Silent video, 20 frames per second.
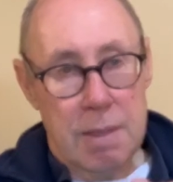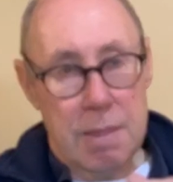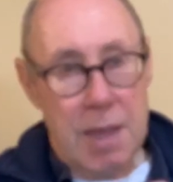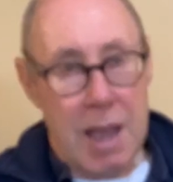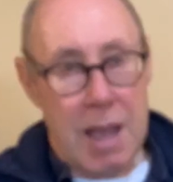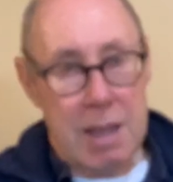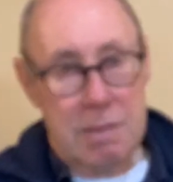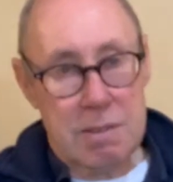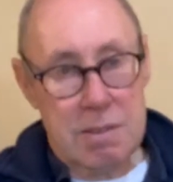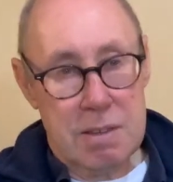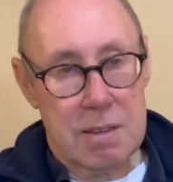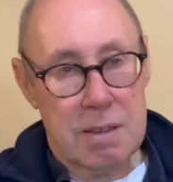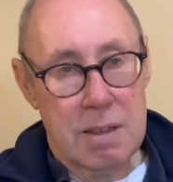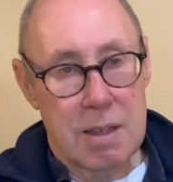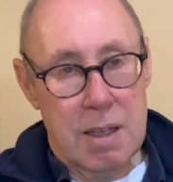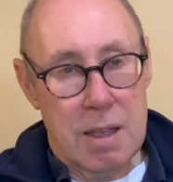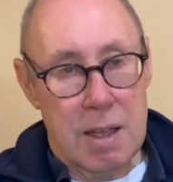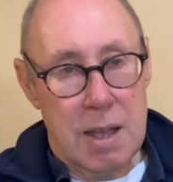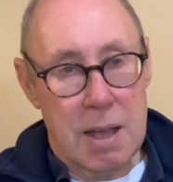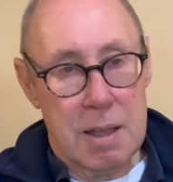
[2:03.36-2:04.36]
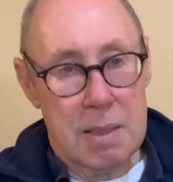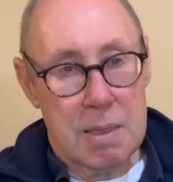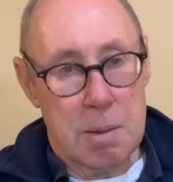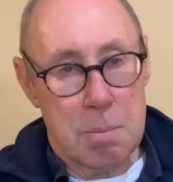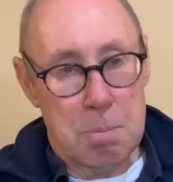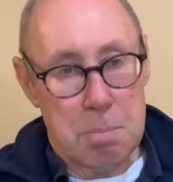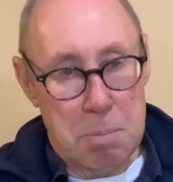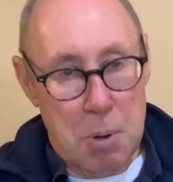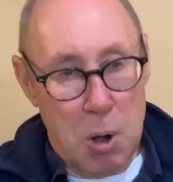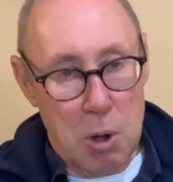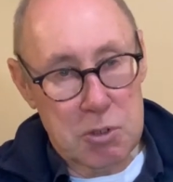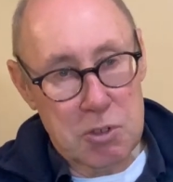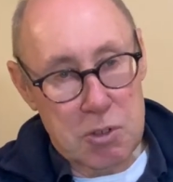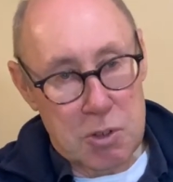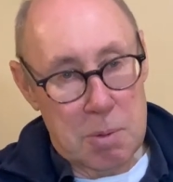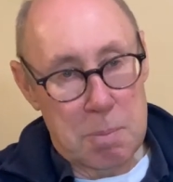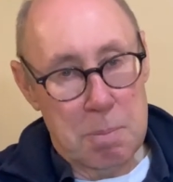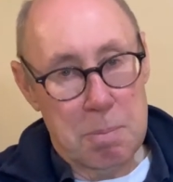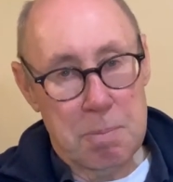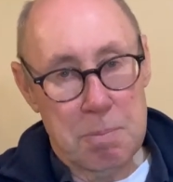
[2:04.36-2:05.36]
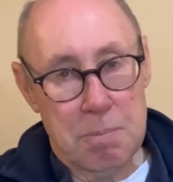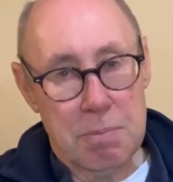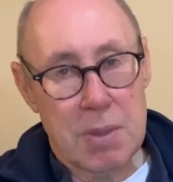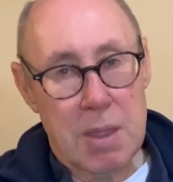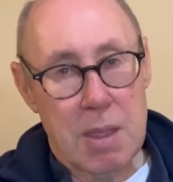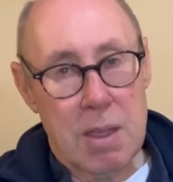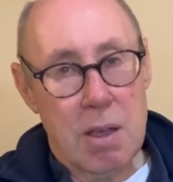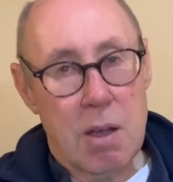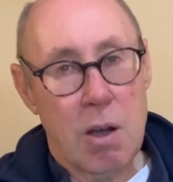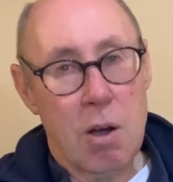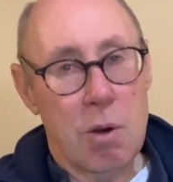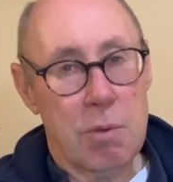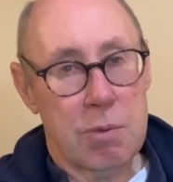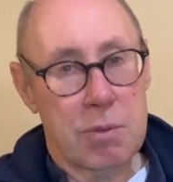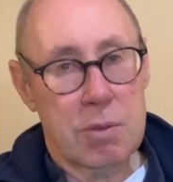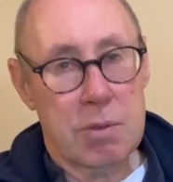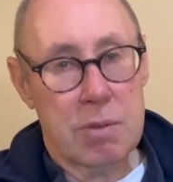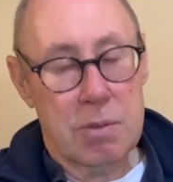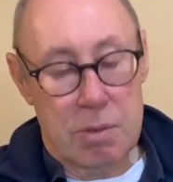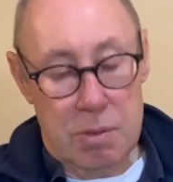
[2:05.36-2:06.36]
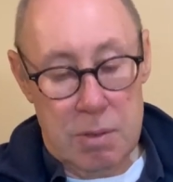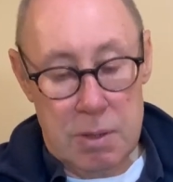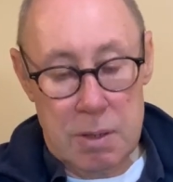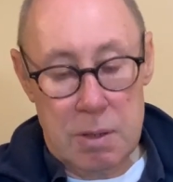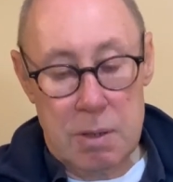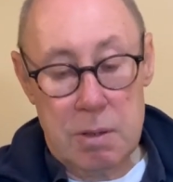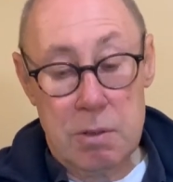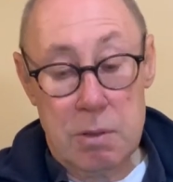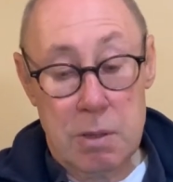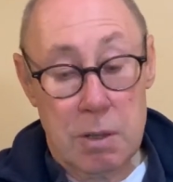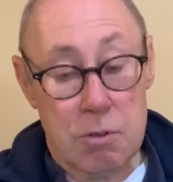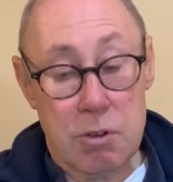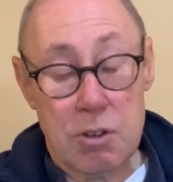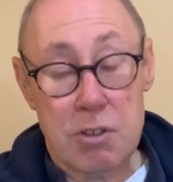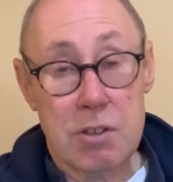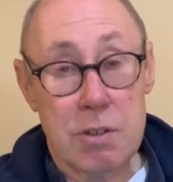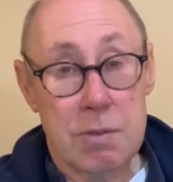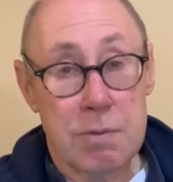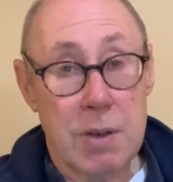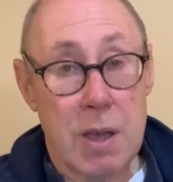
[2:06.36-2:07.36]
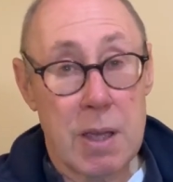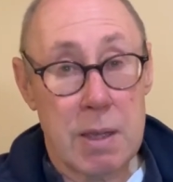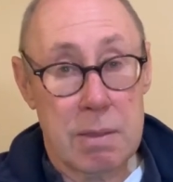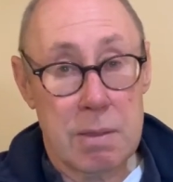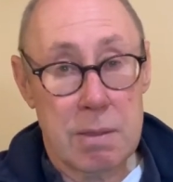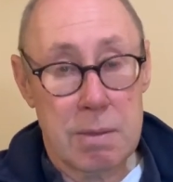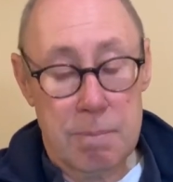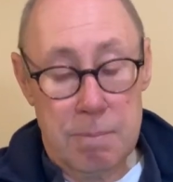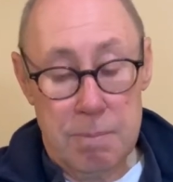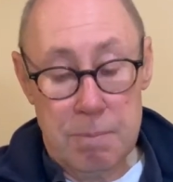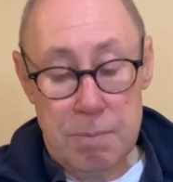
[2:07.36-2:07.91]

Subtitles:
that's at the bottom of the Christian faith.